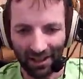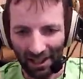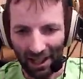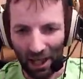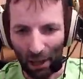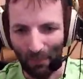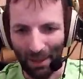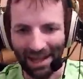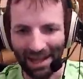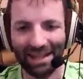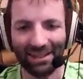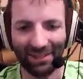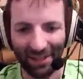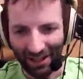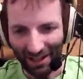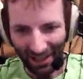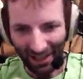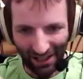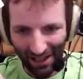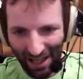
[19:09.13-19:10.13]

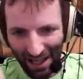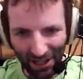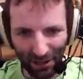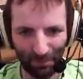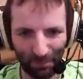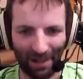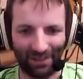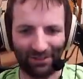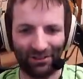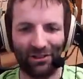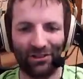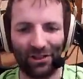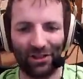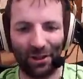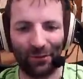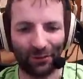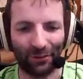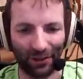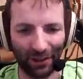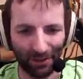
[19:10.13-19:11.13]
Amazing, an H-pattern
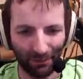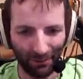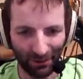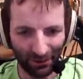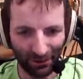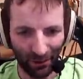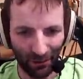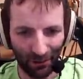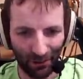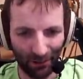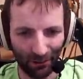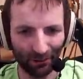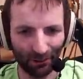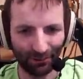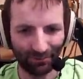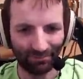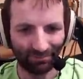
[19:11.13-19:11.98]
shifter. That was so cool.